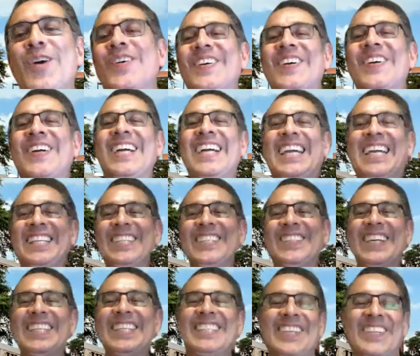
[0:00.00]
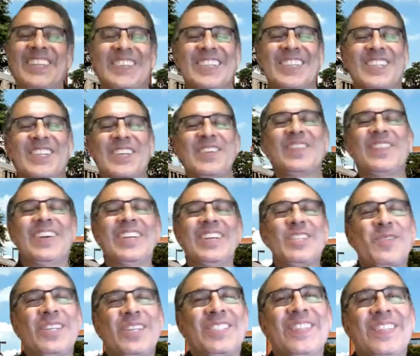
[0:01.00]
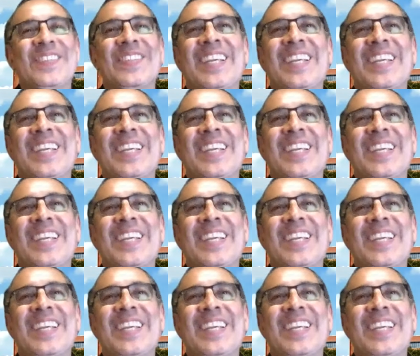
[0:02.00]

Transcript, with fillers: right. Great, Teno. He's a good friend as well, too.